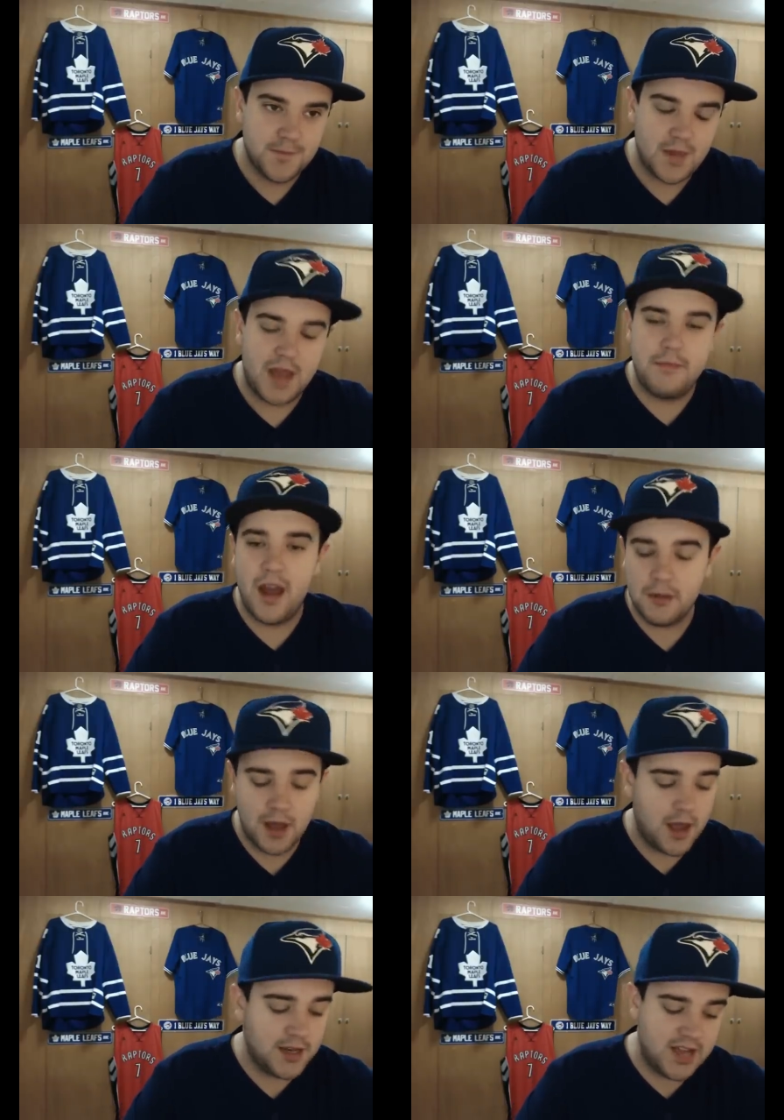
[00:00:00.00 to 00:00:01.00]
And, Mac
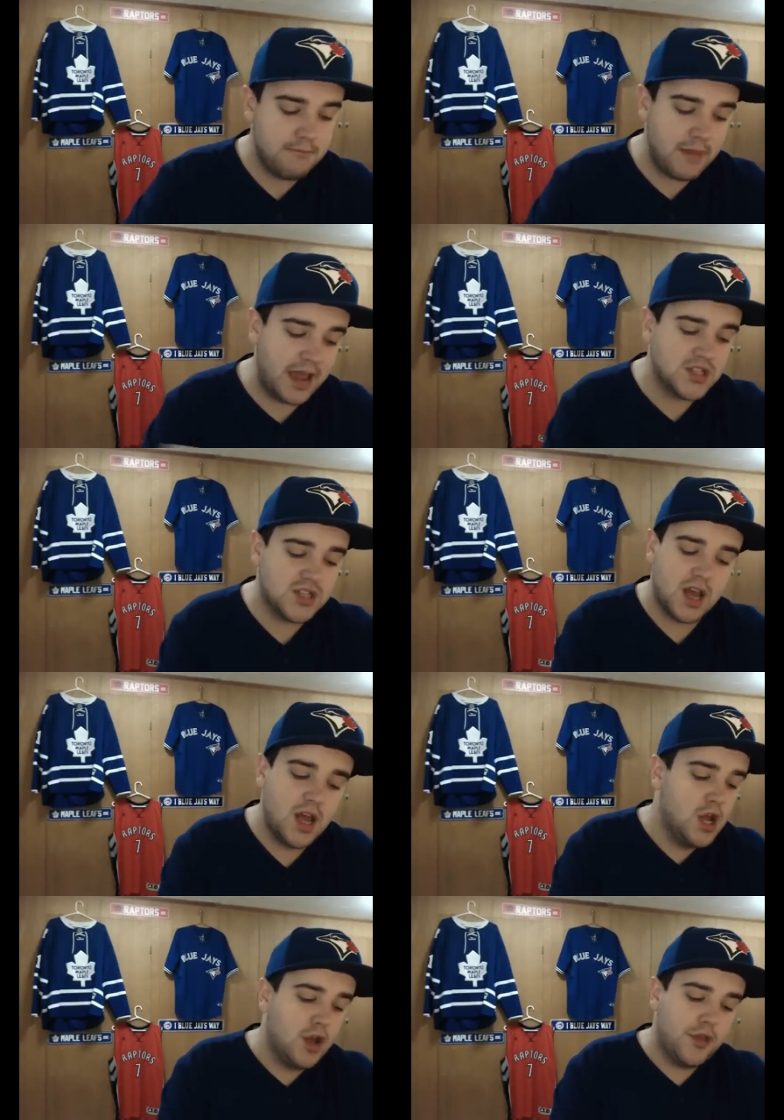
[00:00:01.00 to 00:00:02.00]
and Tim Mayza
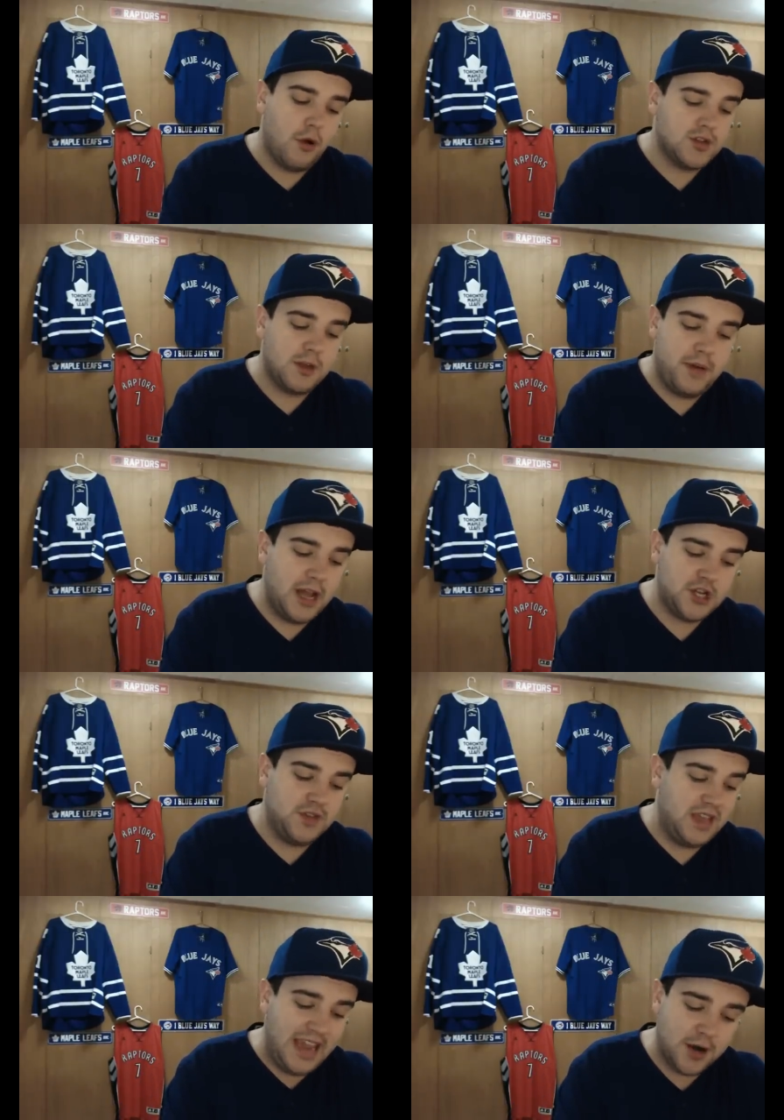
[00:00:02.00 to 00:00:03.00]
throws a pitch on
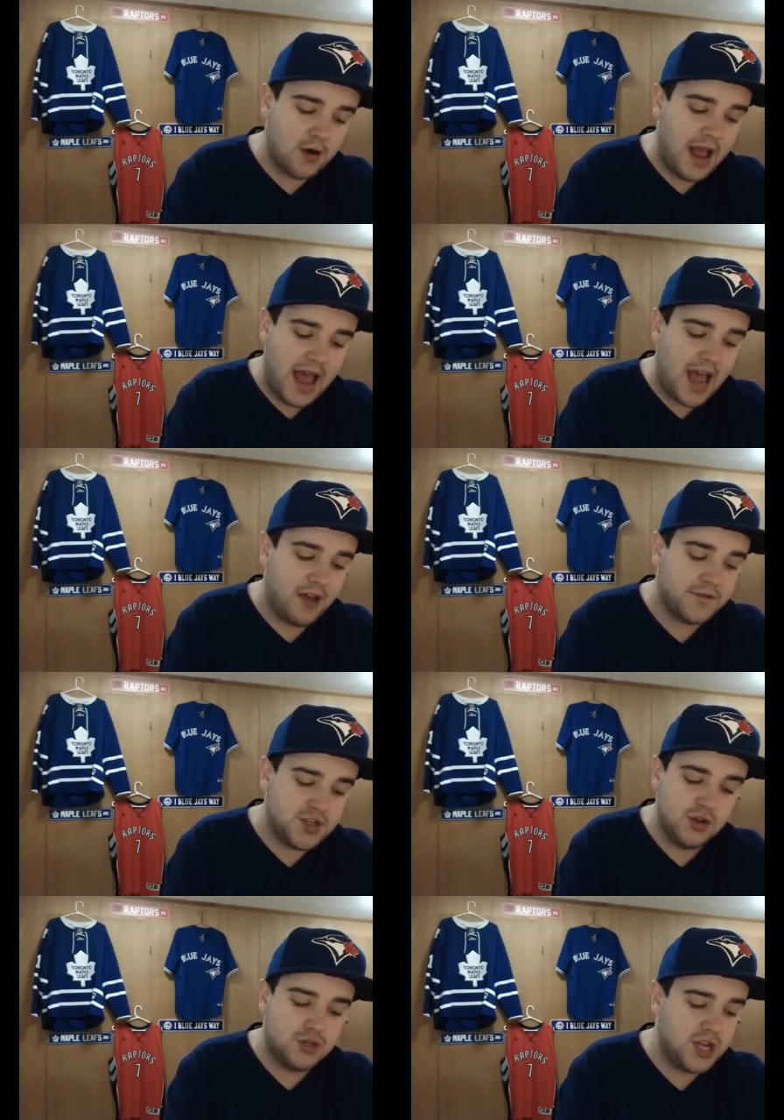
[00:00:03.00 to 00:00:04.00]
the inner half
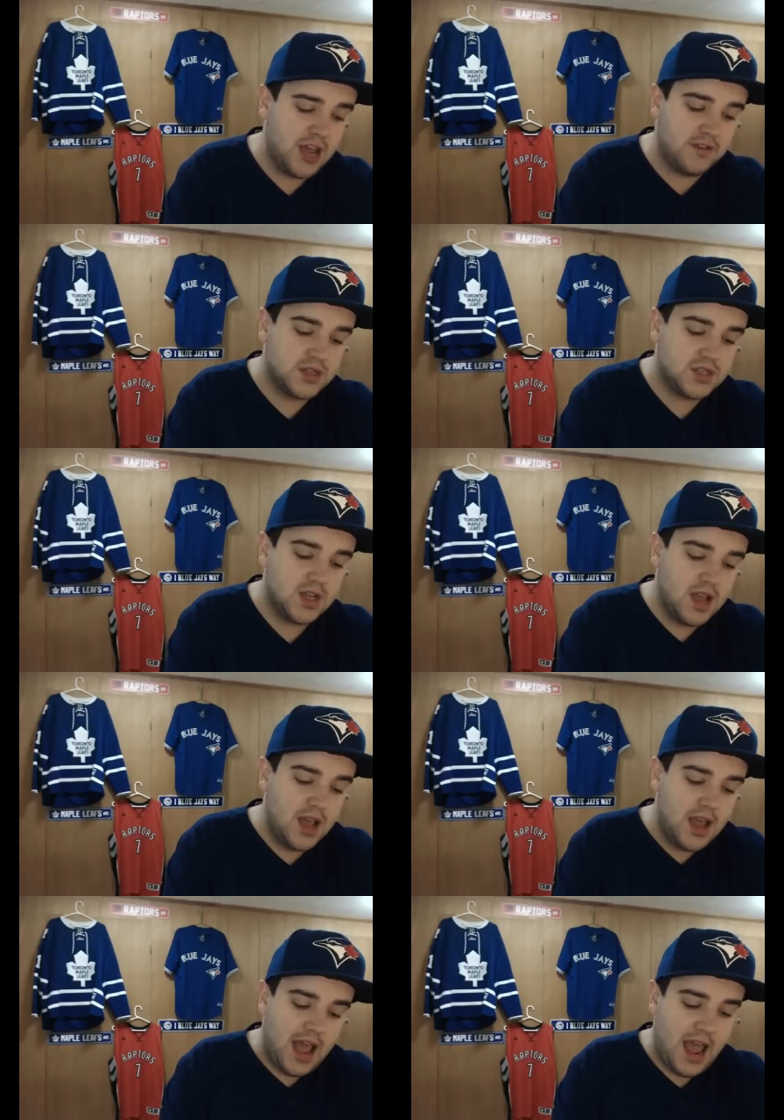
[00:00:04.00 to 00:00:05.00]
to Chavis,
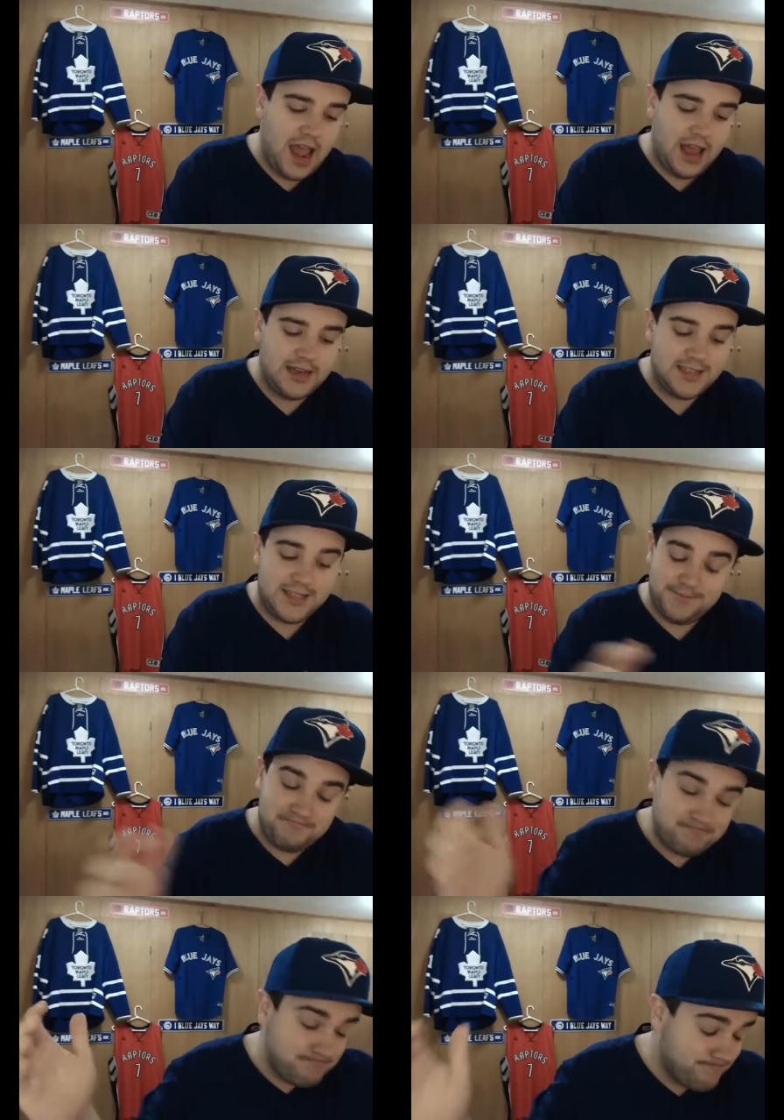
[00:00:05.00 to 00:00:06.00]
and
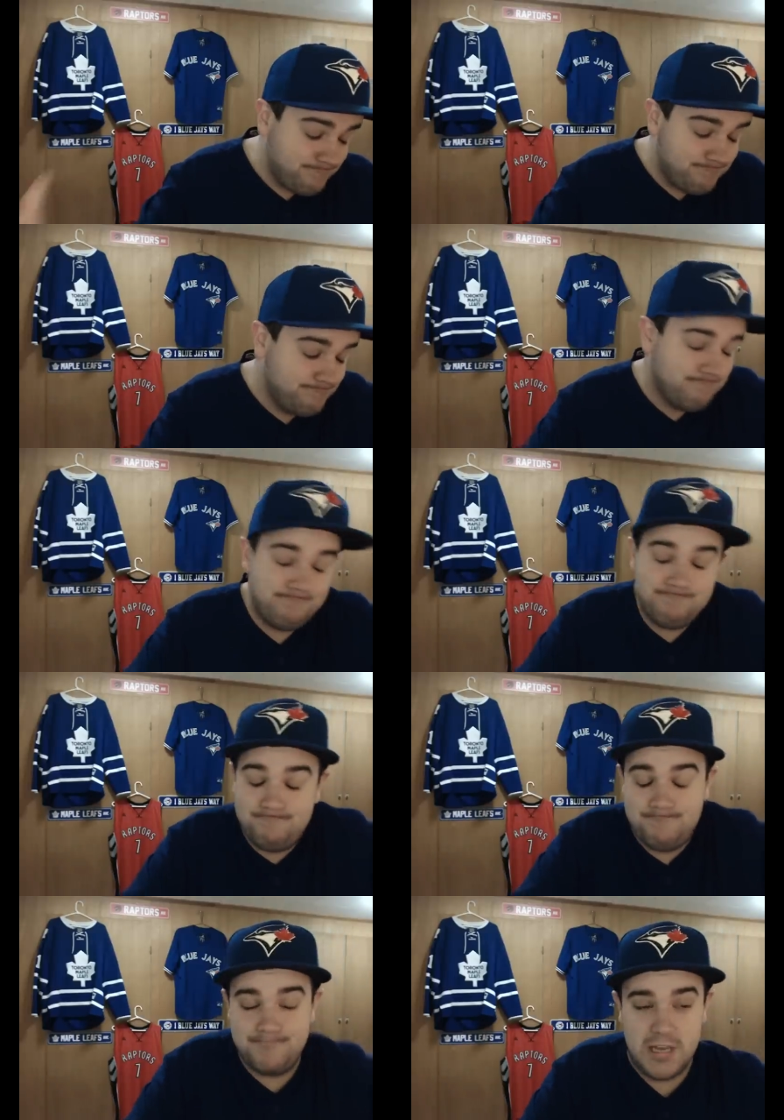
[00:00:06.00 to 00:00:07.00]

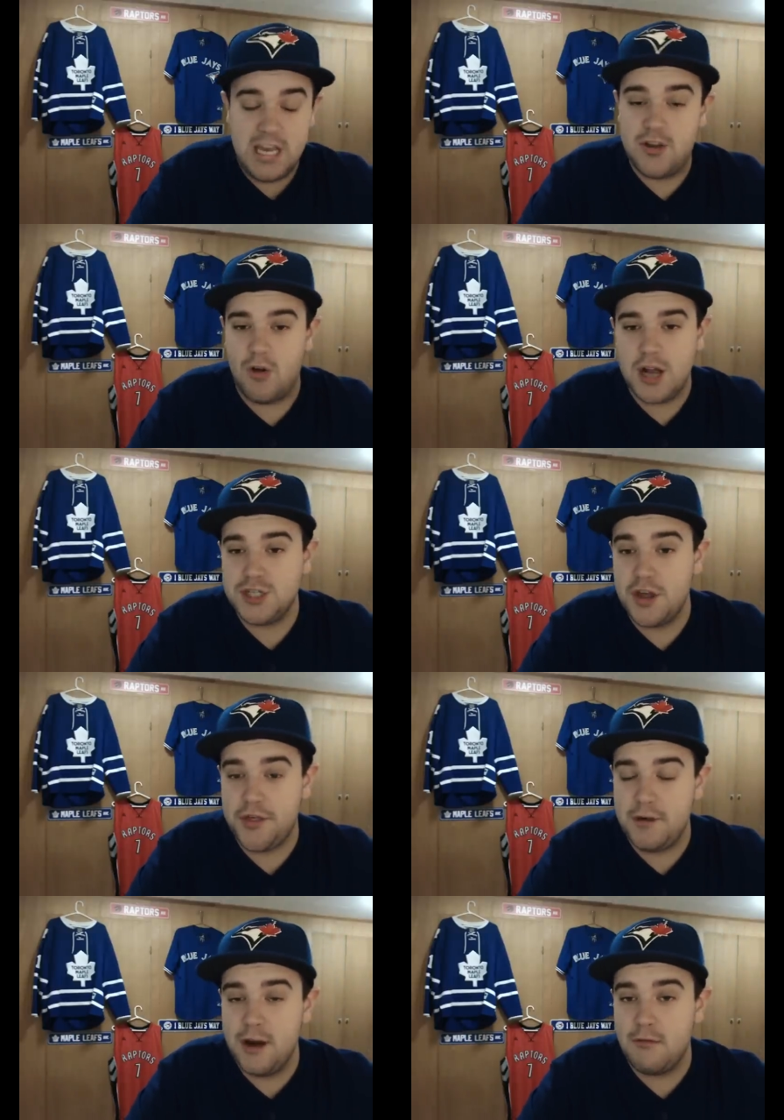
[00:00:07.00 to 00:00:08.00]
he crushes a
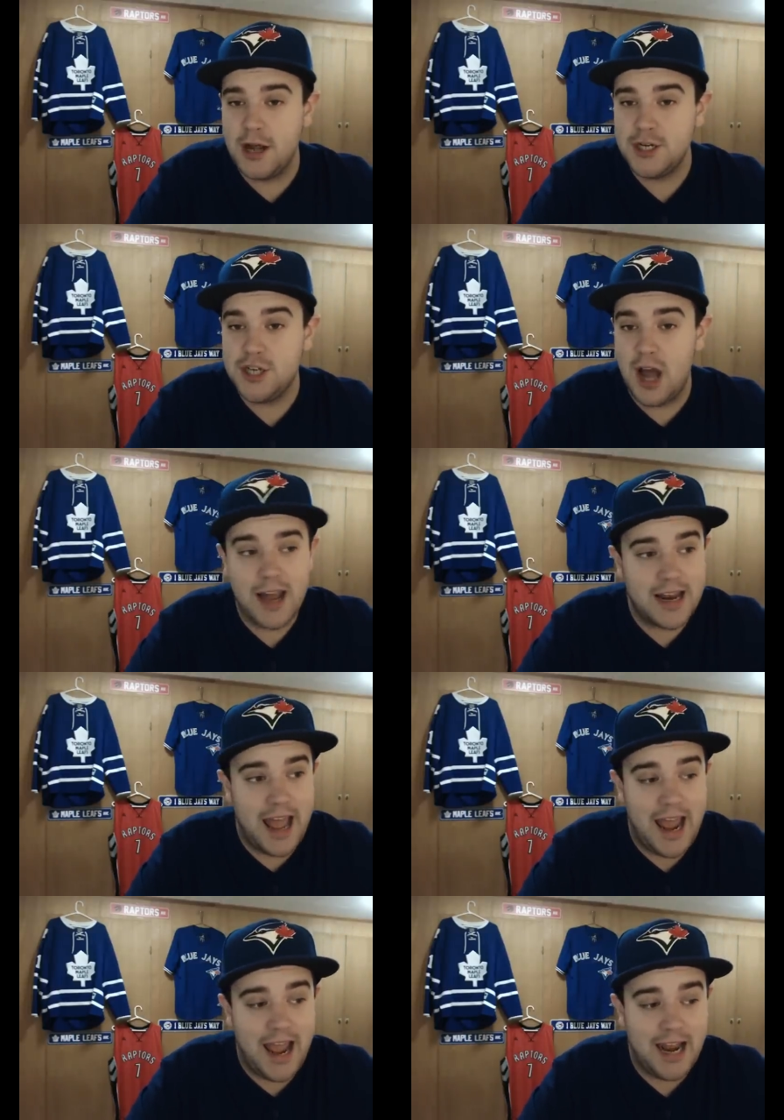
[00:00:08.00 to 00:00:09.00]
three-run shot,
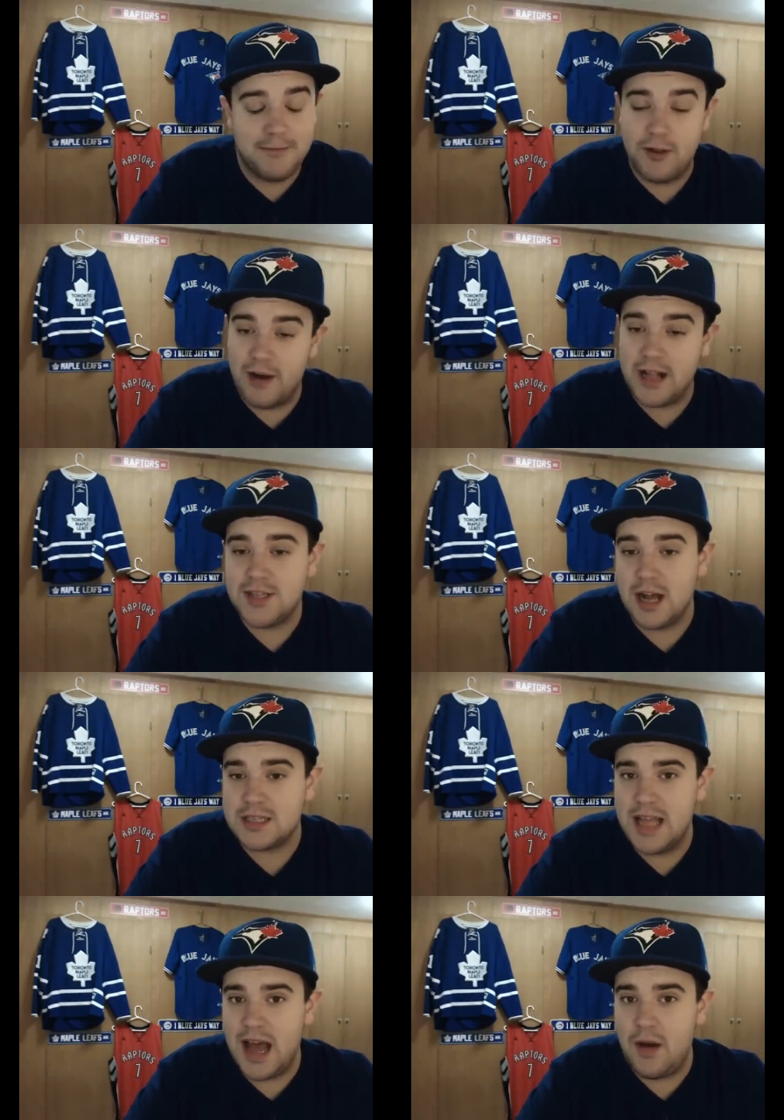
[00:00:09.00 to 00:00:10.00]
and the Red
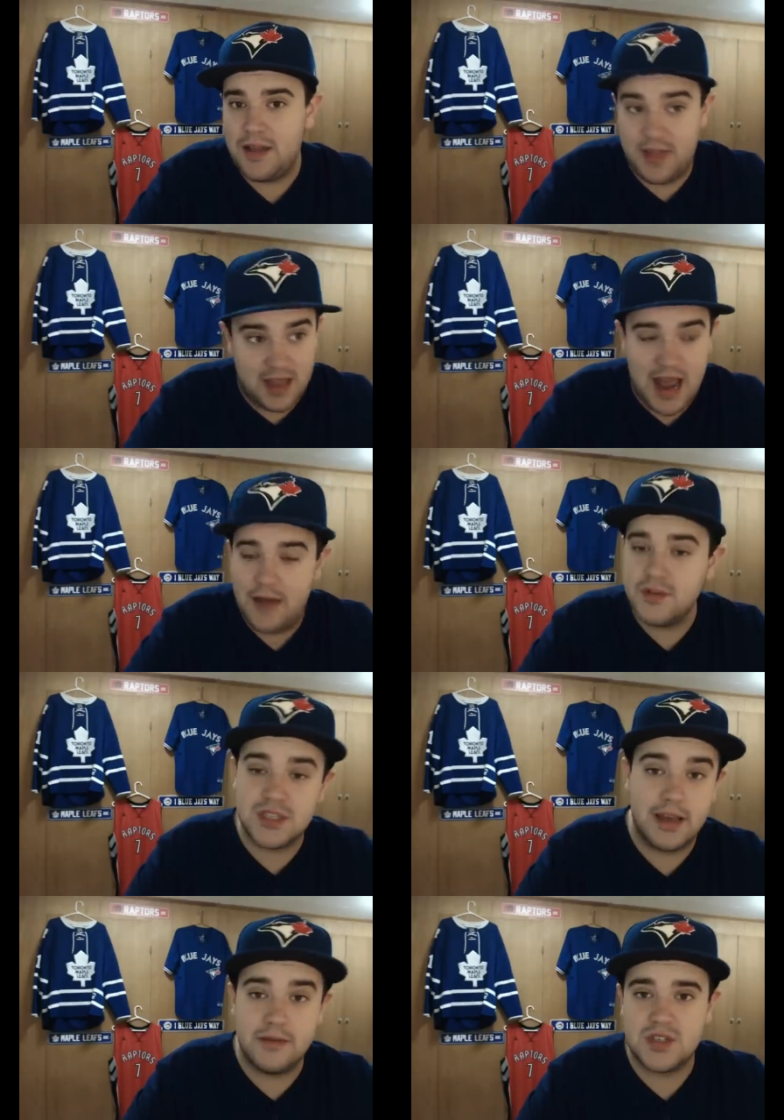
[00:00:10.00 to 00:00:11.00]
Sox now then have the
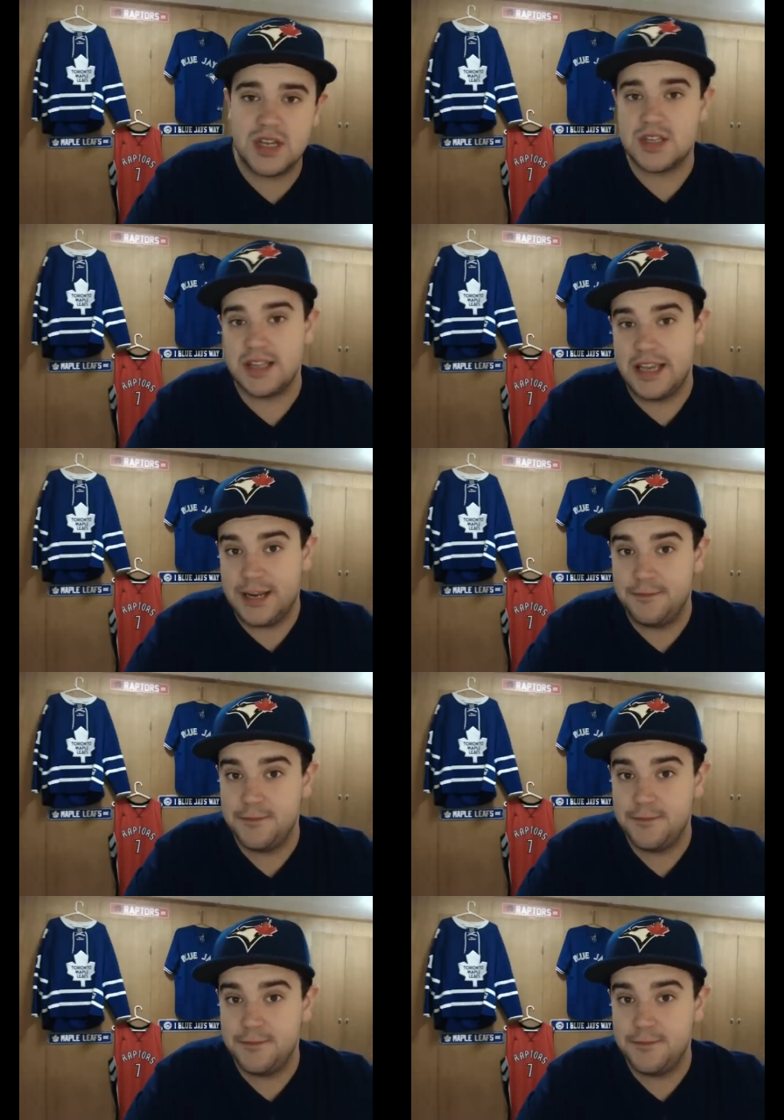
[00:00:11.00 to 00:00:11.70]
7-6 lead.